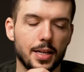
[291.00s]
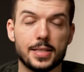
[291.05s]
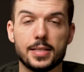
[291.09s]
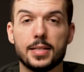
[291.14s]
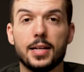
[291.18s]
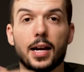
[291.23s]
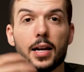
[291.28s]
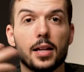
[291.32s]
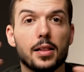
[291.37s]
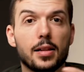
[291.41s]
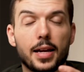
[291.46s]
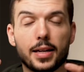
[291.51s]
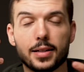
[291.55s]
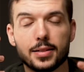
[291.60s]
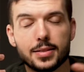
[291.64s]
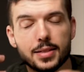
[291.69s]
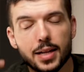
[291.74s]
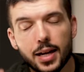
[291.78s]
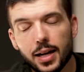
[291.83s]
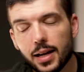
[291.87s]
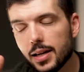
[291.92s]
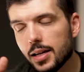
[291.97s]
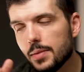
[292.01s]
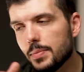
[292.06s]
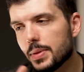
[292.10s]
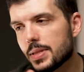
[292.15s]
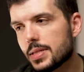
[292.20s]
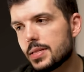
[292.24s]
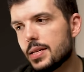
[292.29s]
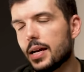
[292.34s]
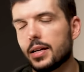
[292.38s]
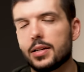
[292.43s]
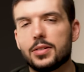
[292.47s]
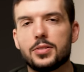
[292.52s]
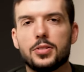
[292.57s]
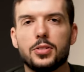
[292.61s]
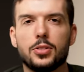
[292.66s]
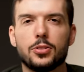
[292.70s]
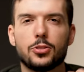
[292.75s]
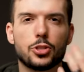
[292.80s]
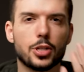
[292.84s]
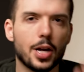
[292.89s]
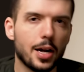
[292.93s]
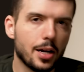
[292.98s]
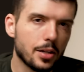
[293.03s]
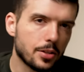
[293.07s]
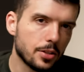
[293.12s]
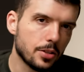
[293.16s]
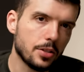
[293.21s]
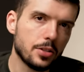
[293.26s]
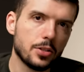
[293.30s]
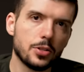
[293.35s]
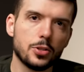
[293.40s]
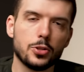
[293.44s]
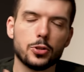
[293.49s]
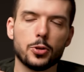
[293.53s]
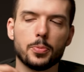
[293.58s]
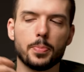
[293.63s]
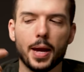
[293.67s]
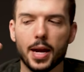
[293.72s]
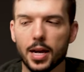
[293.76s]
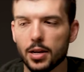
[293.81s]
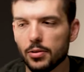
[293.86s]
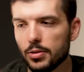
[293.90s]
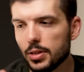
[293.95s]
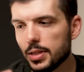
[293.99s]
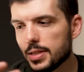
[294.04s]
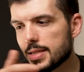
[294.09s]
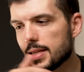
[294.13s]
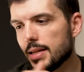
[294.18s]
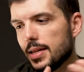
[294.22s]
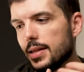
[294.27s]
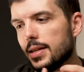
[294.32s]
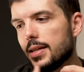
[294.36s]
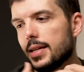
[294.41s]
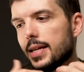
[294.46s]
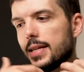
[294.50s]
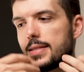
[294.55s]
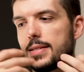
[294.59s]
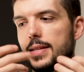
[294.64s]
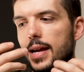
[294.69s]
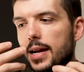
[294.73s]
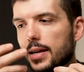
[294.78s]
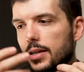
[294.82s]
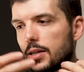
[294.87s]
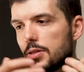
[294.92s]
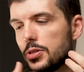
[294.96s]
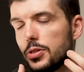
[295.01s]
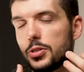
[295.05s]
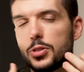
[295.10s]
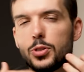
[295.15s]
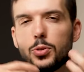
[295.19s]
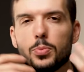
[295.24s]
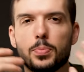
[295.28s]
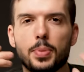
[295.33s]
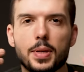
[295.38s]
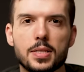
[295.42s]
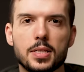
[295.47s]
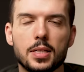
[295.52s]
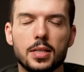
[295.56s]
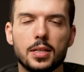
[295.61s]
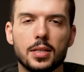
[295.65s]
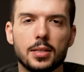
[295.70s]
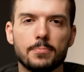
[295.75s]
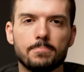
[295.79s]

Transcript: It's not a lack of time, it's not because of your childhood or your parents, it's not because you're too busy.